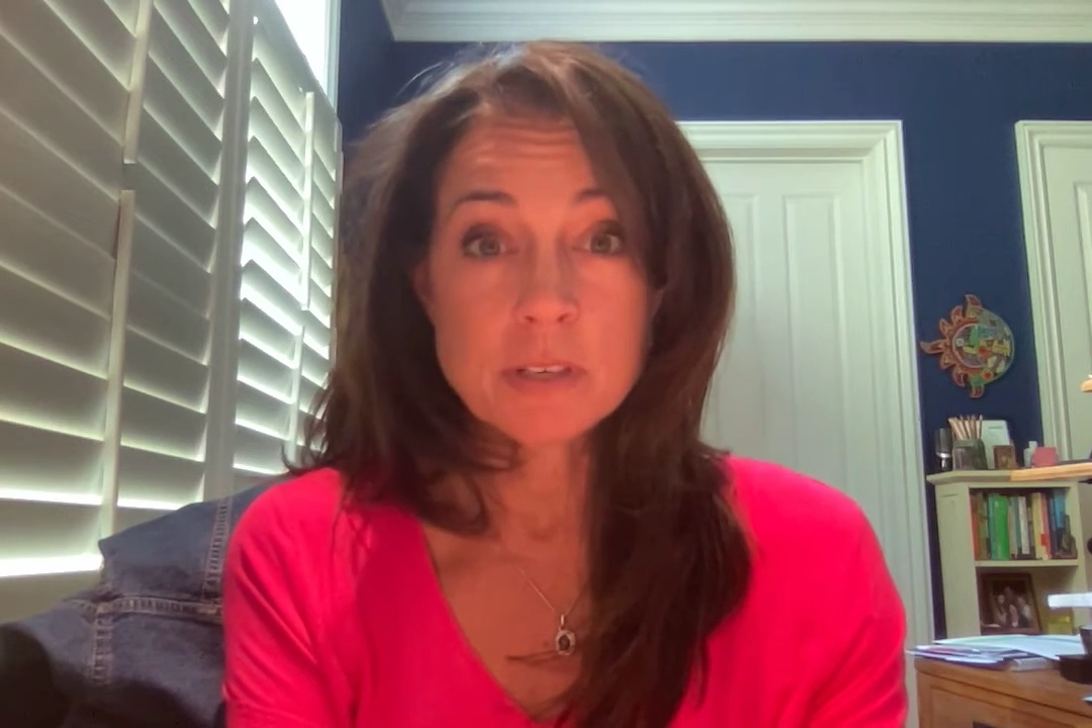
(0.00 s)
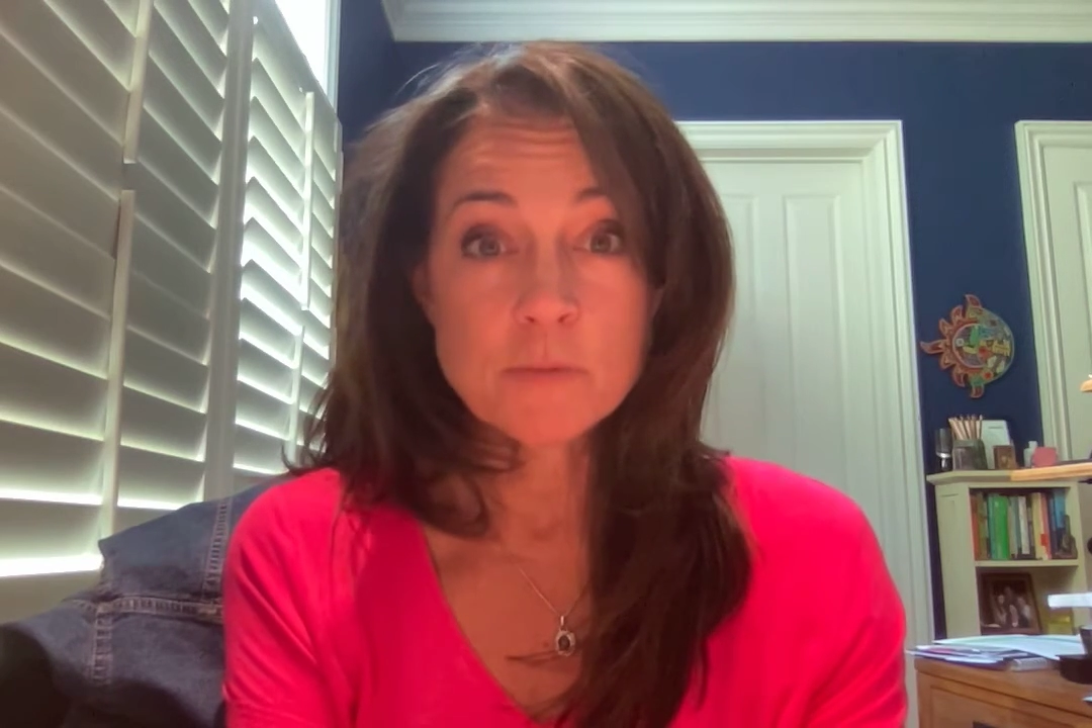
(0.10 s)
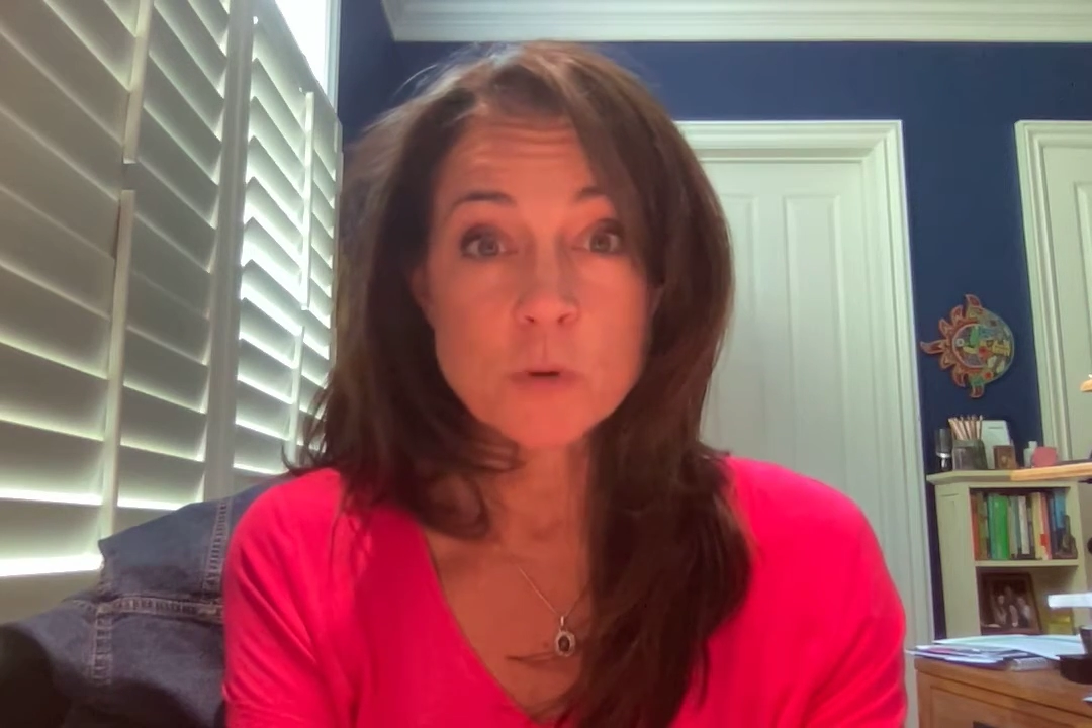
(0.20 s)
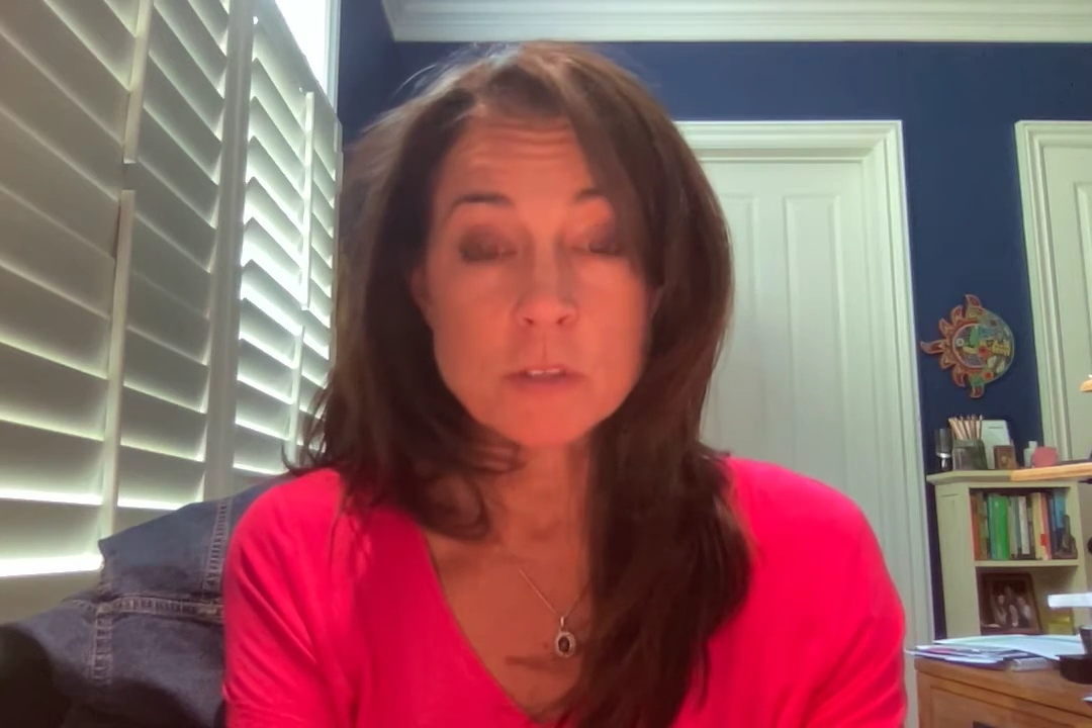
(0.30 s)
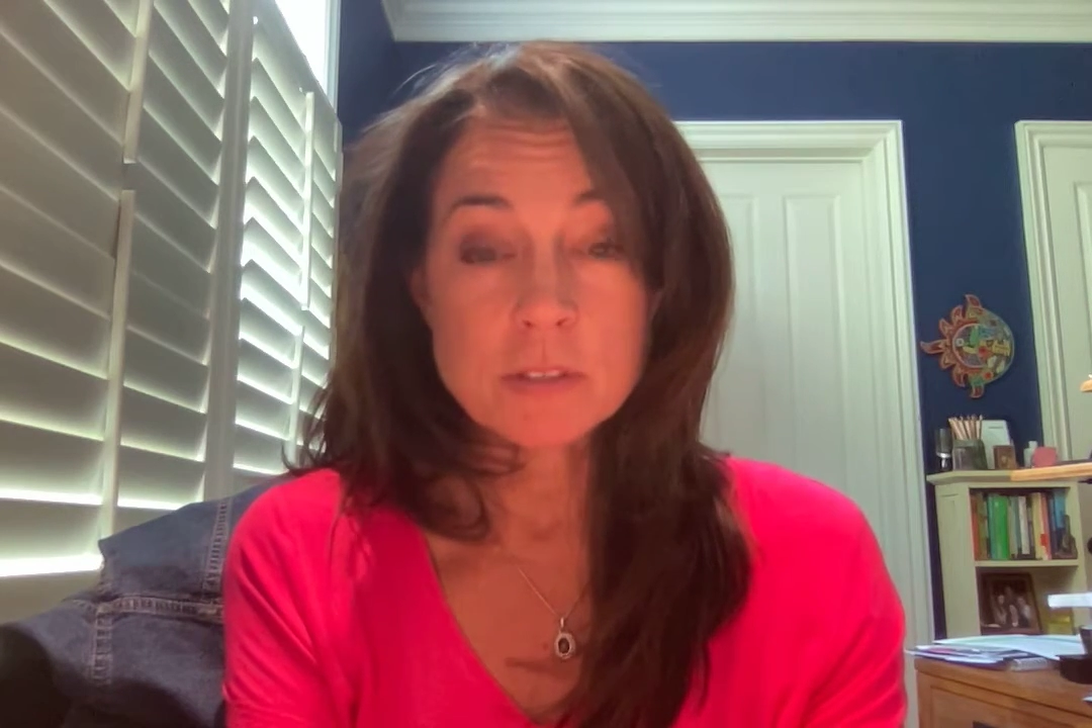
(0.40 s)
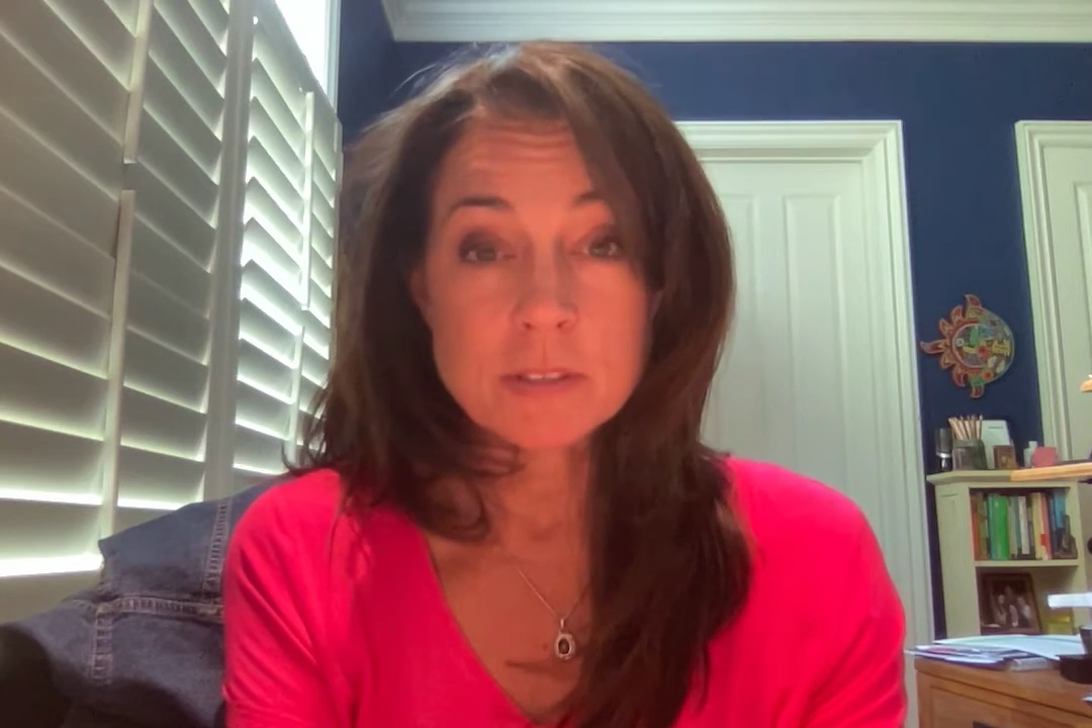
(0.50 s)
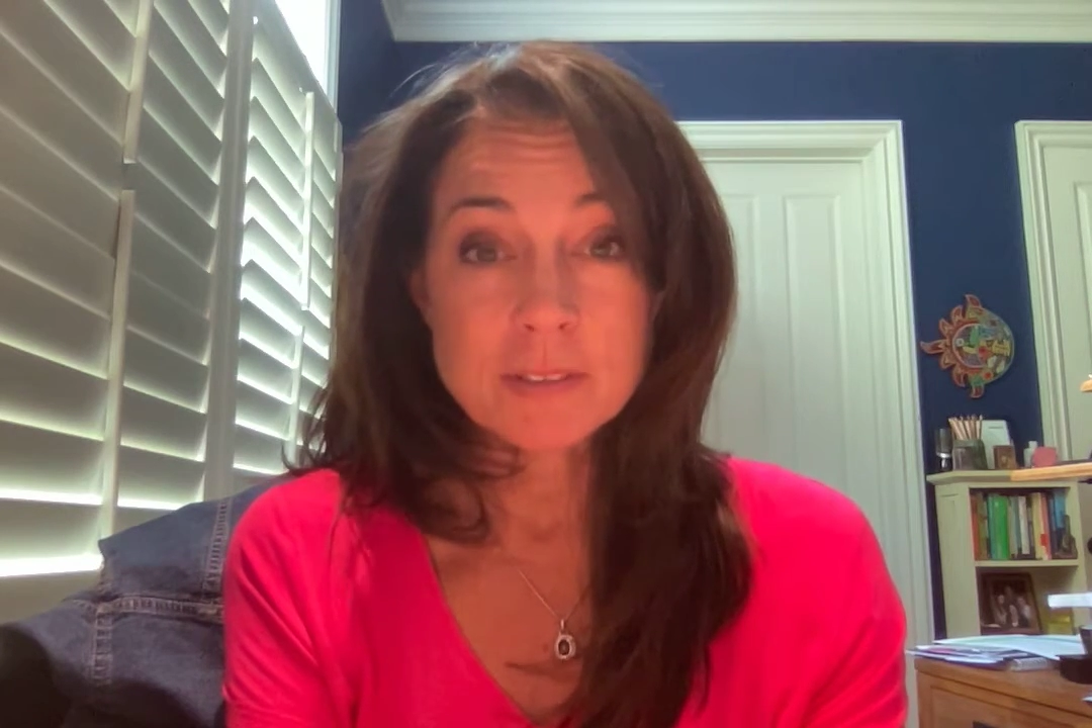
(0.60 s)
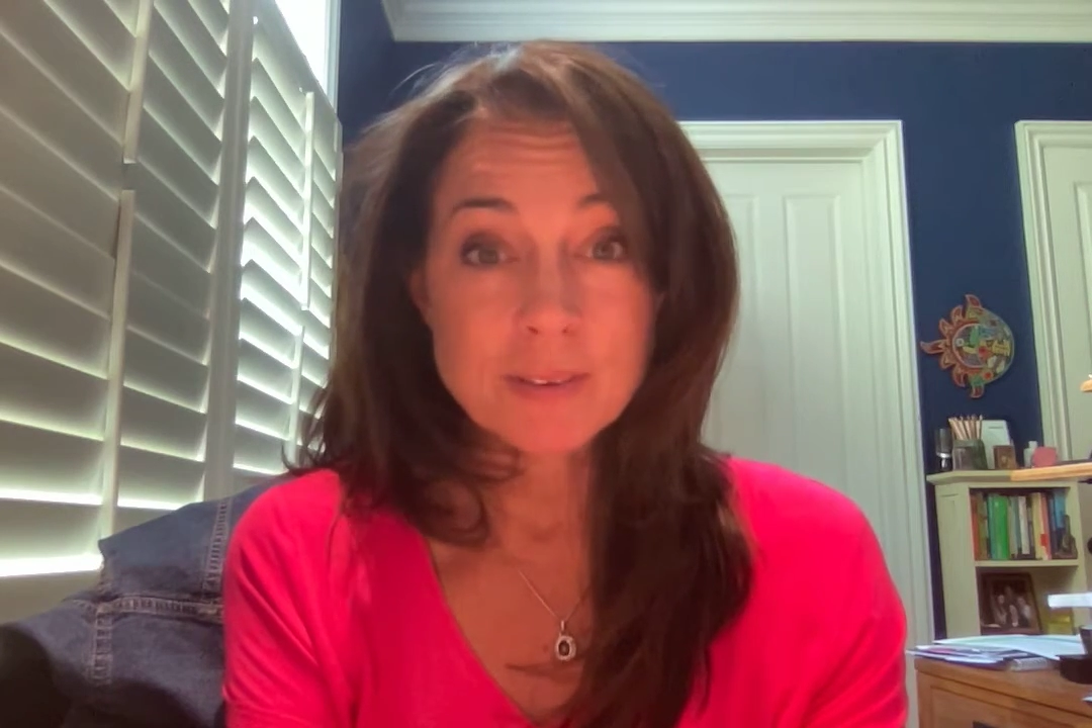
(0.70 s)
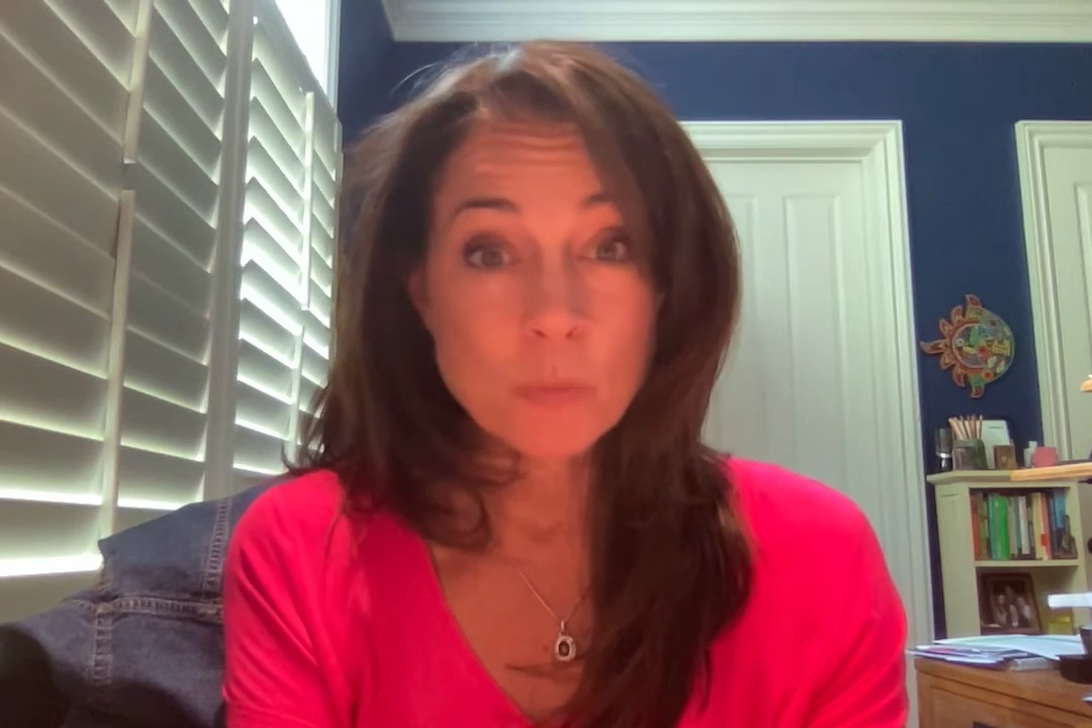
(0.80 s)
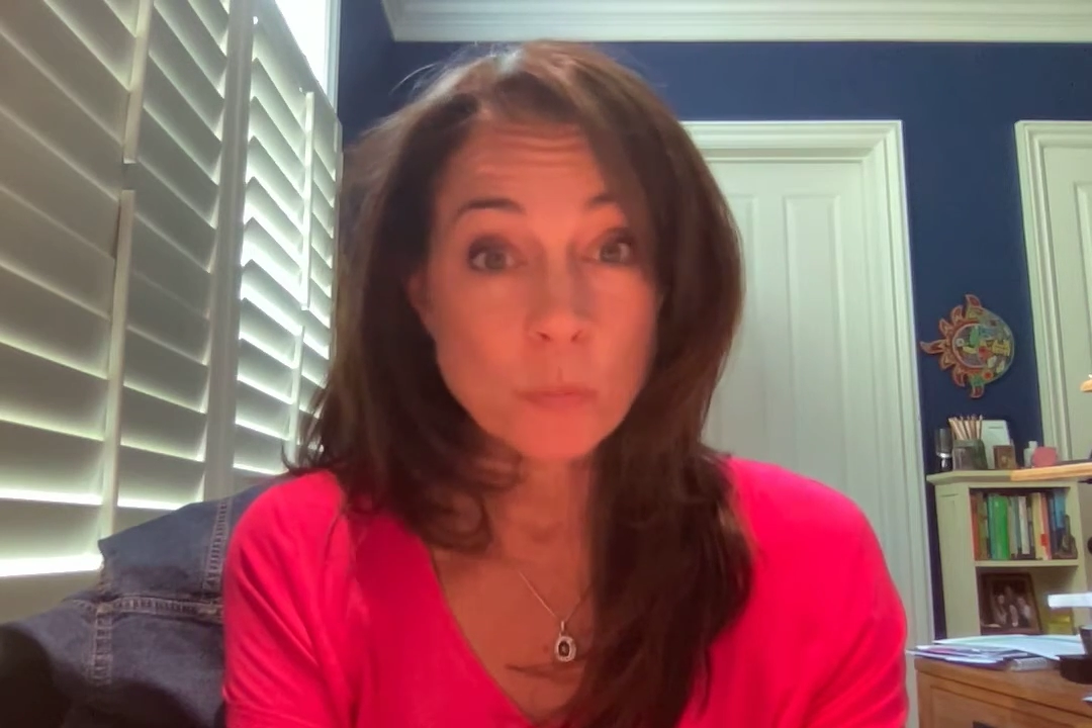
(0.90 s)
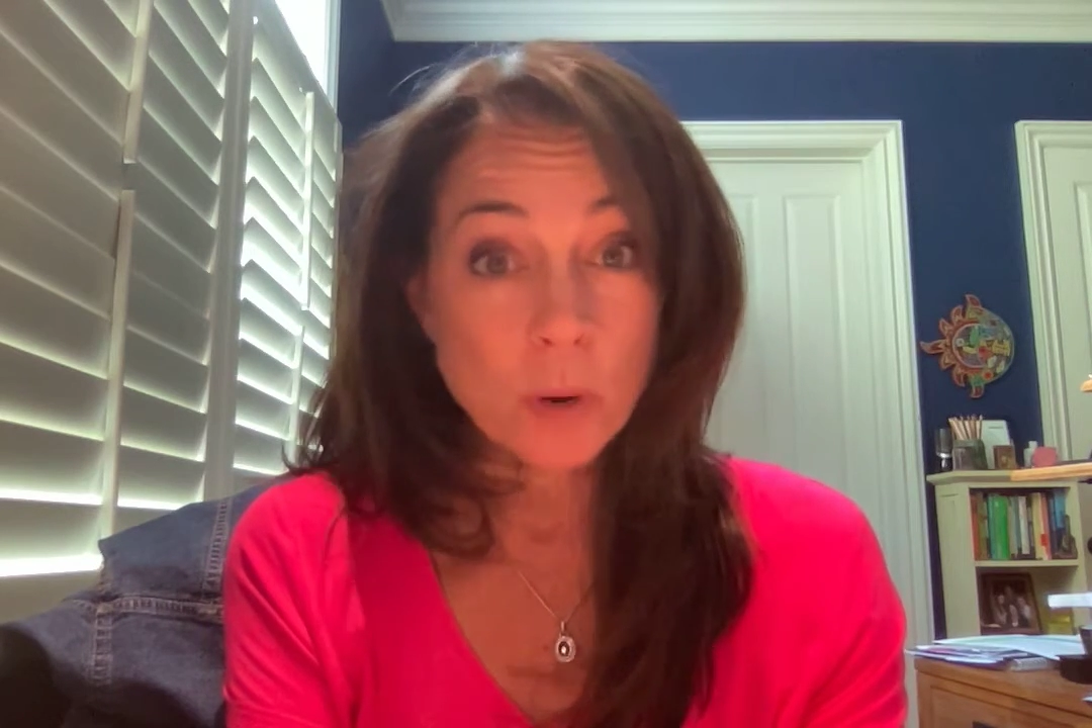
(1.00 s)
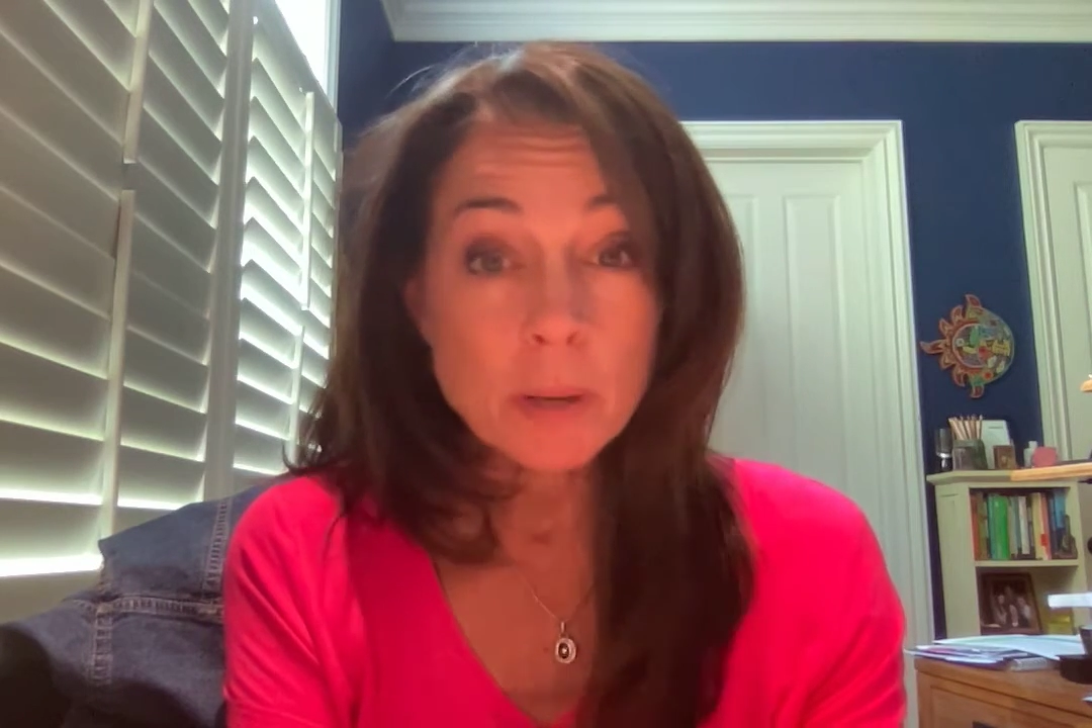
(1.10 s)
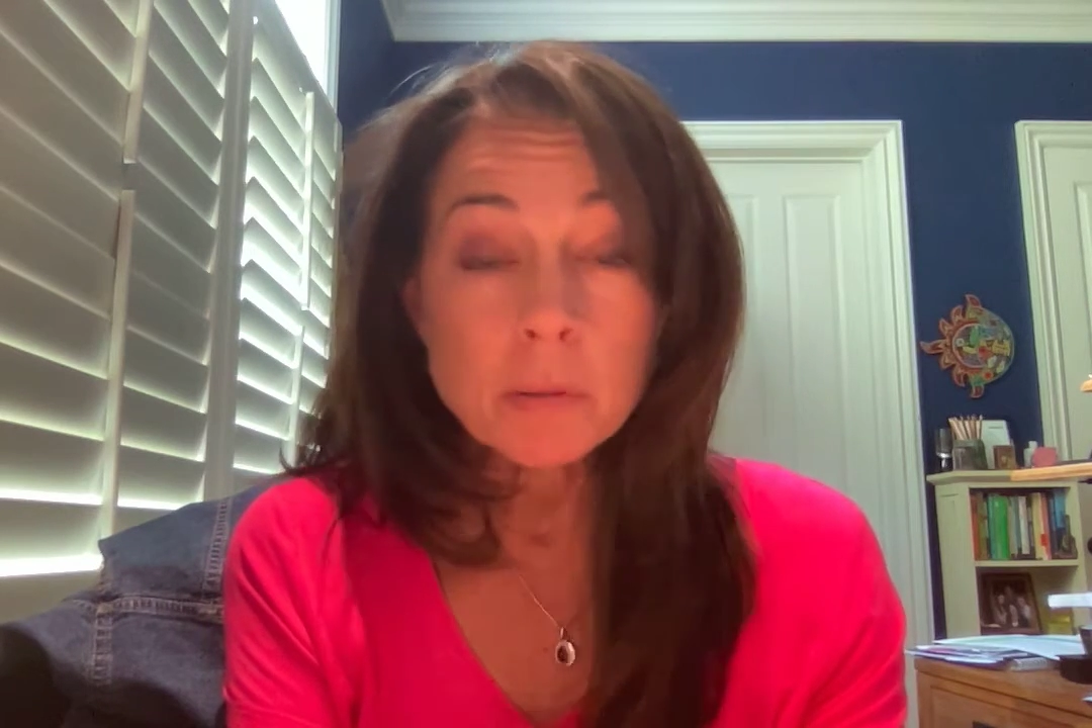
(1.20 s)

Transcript: Of course, we